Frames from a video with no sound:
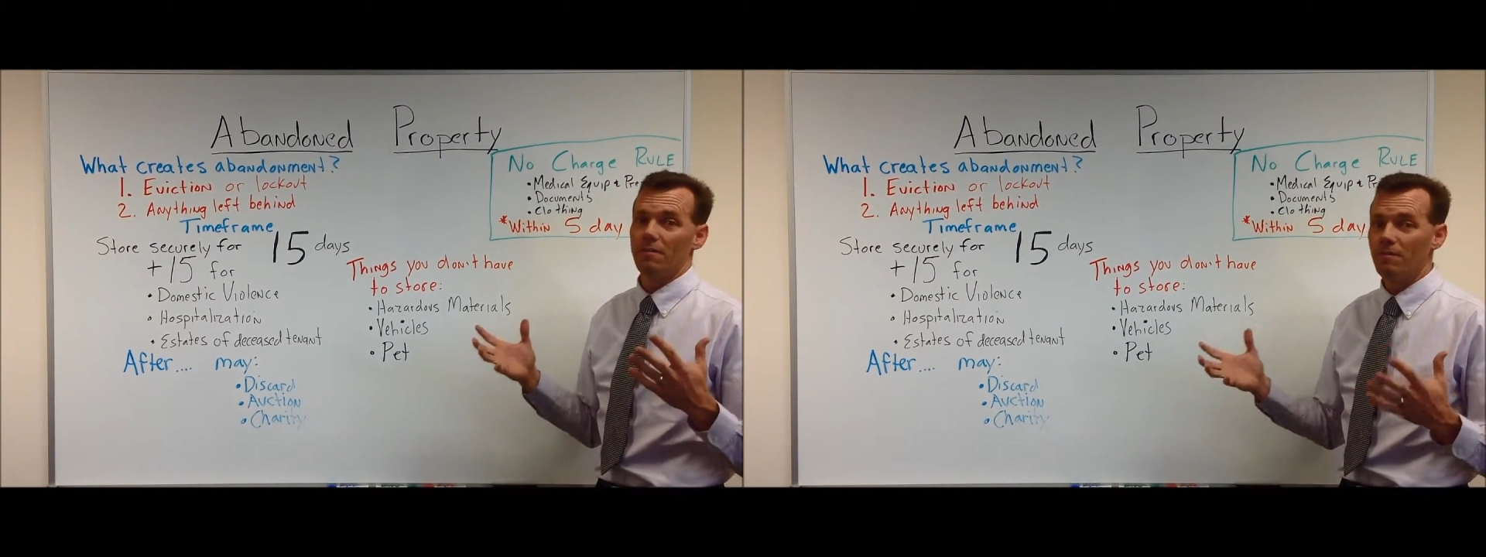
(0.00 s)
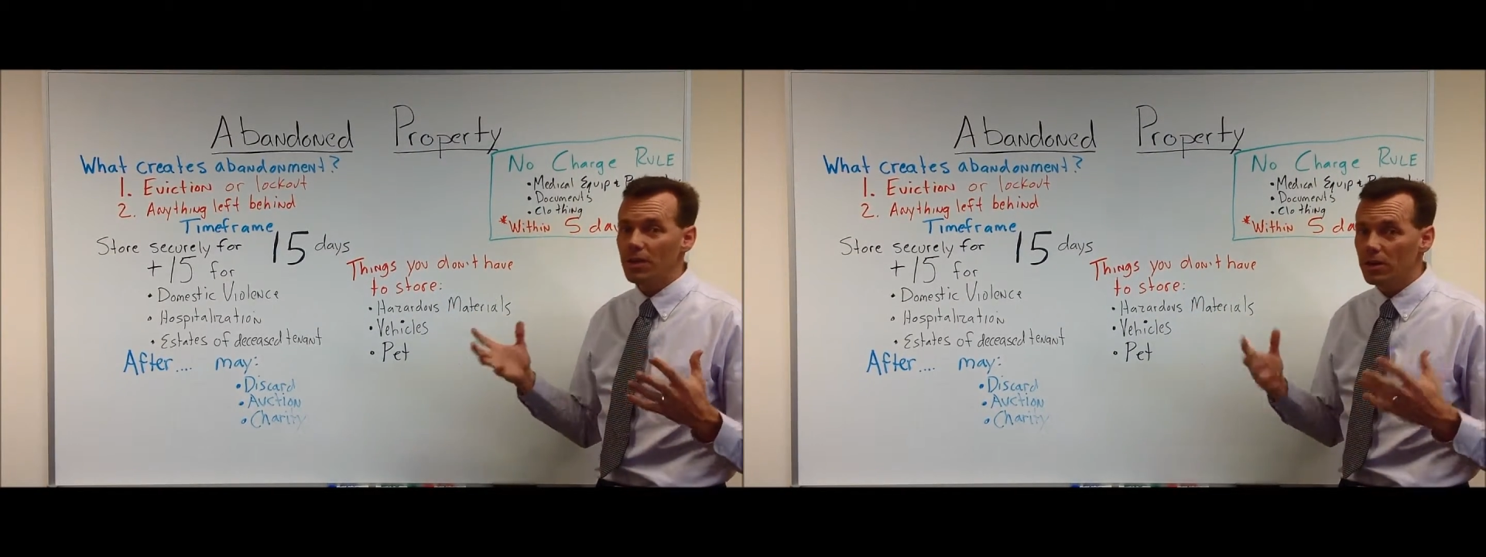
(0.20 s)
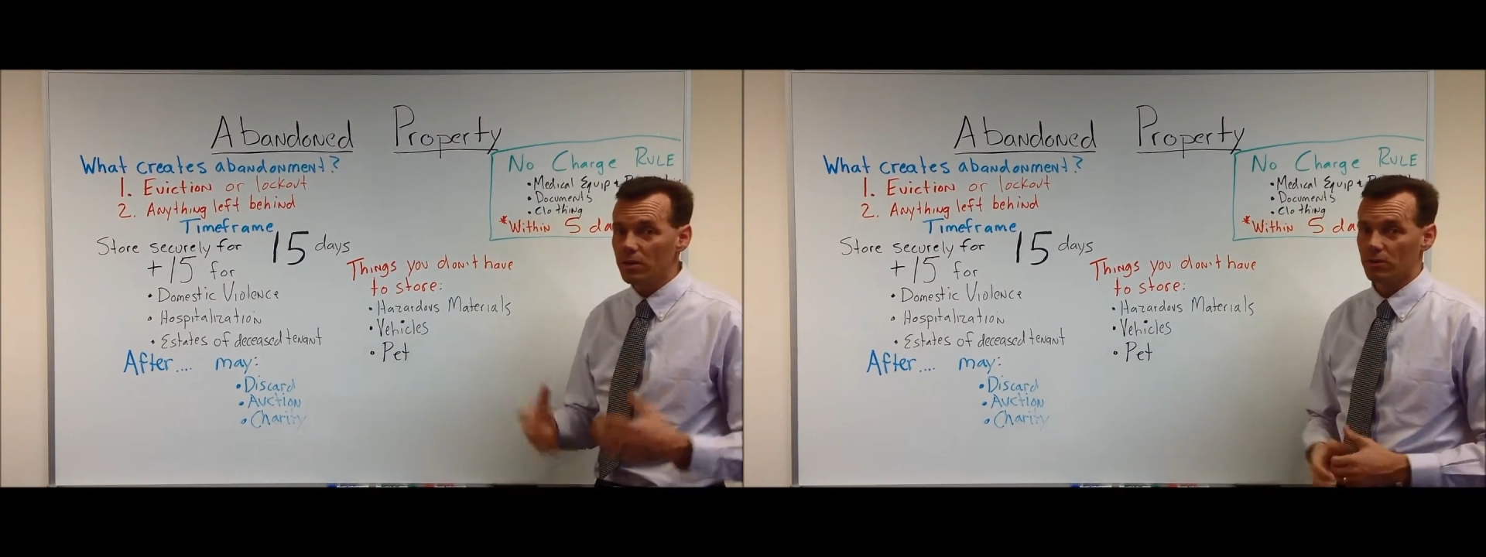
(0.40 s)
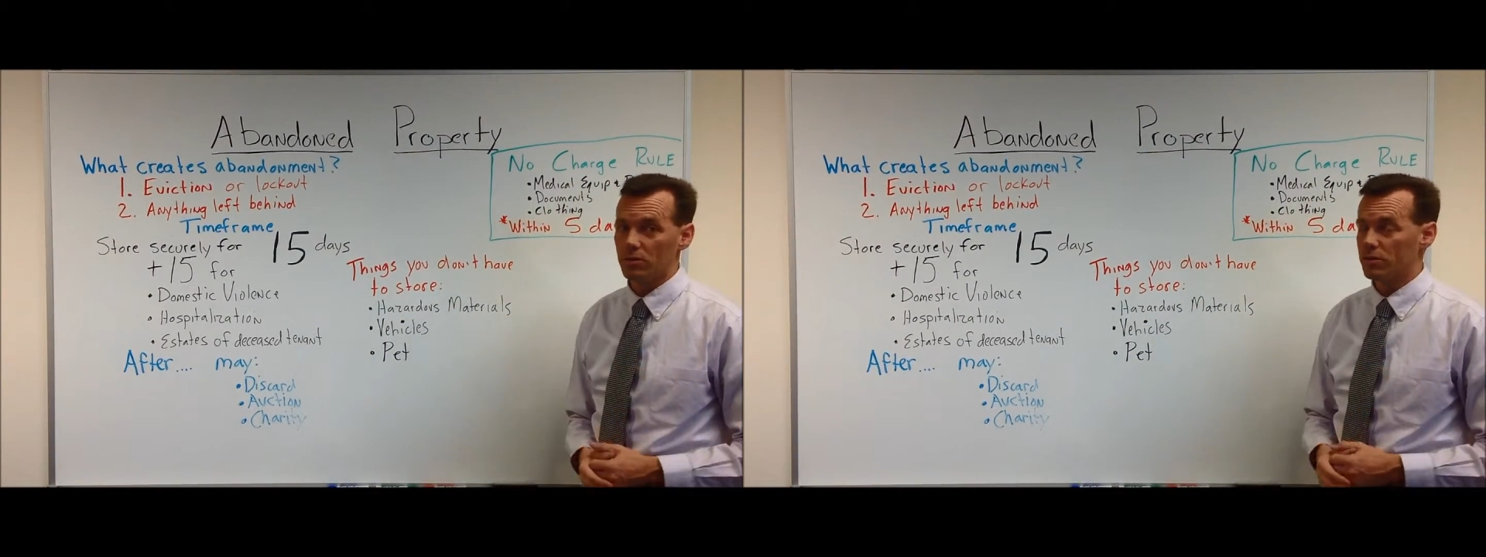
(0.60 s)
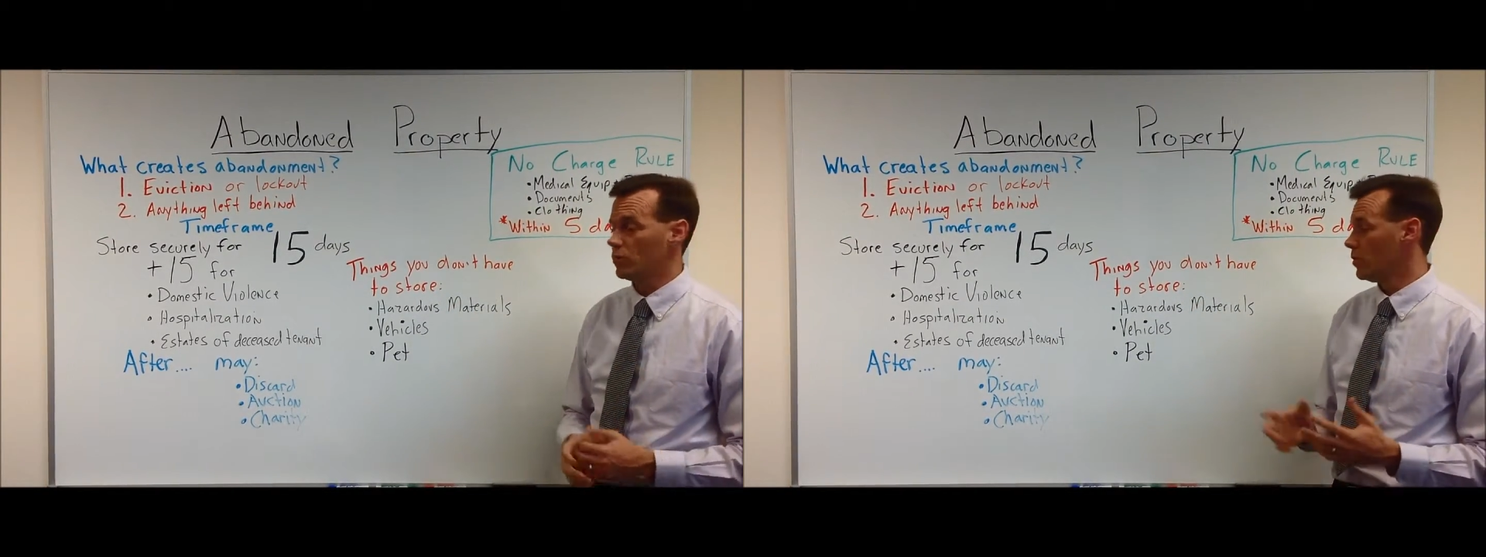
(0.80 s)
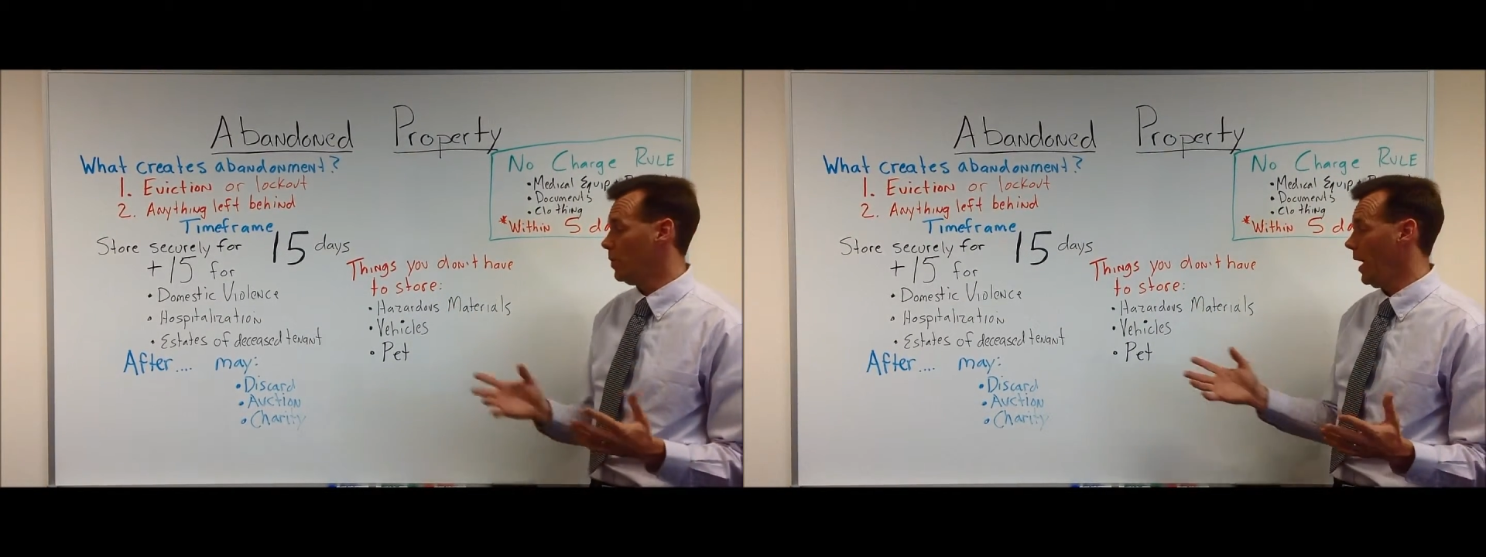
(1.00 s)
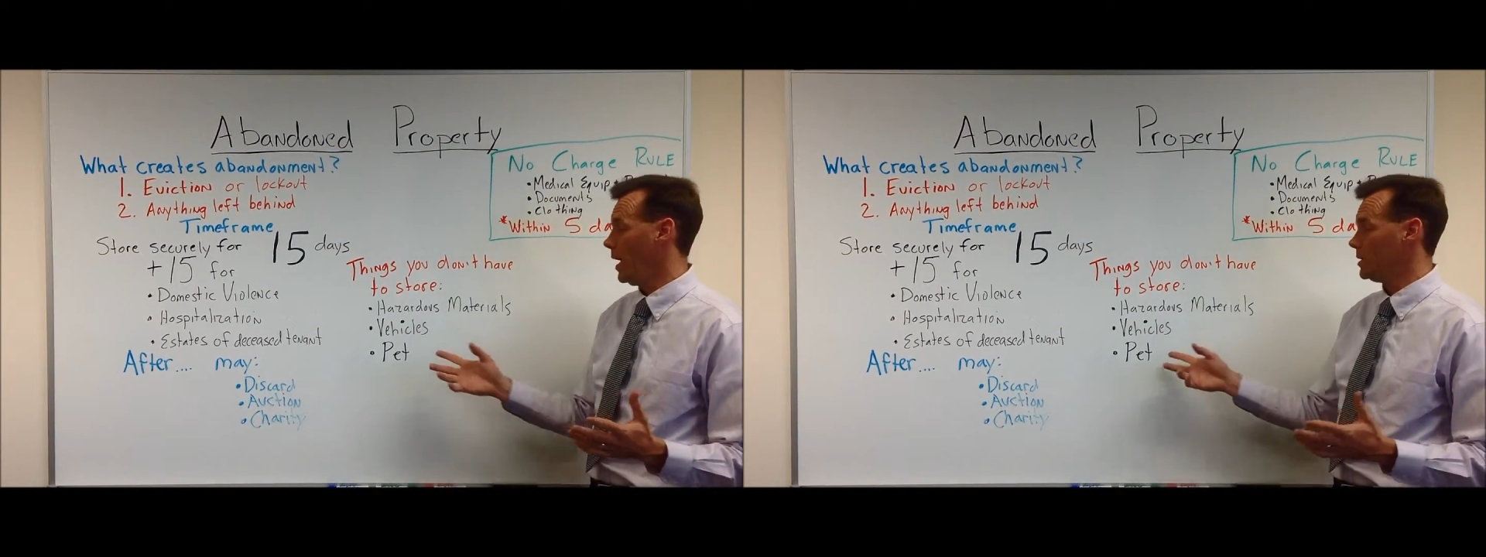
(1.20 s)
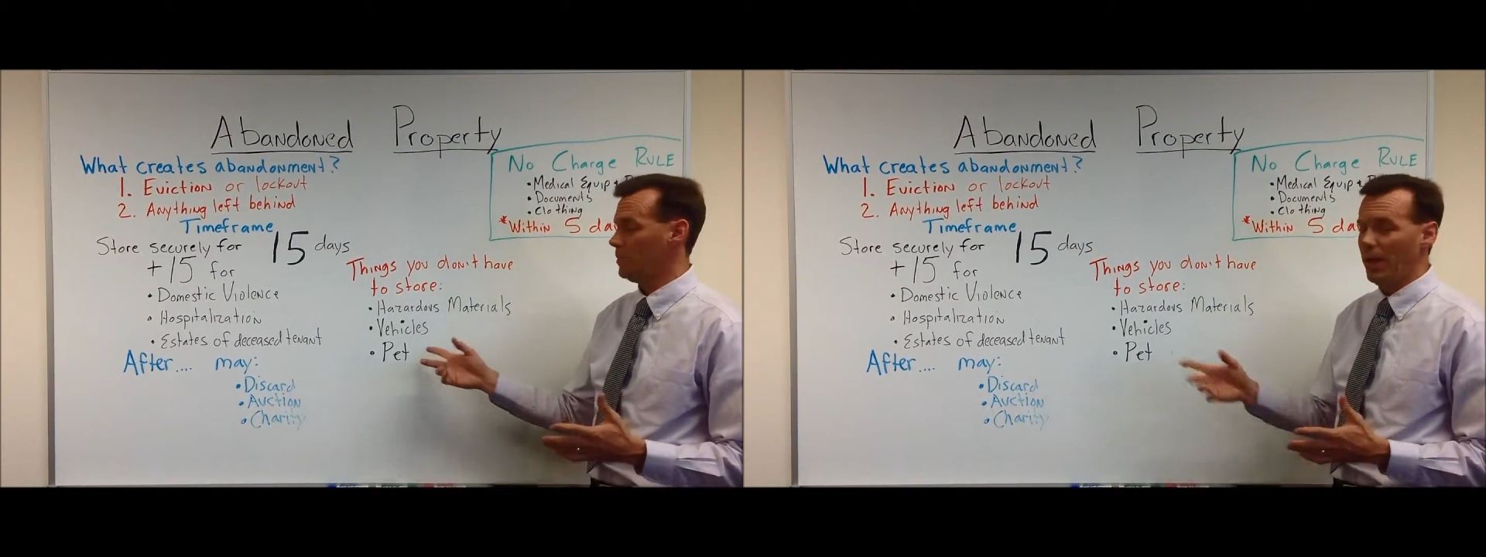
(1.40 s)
vehicles, or pets.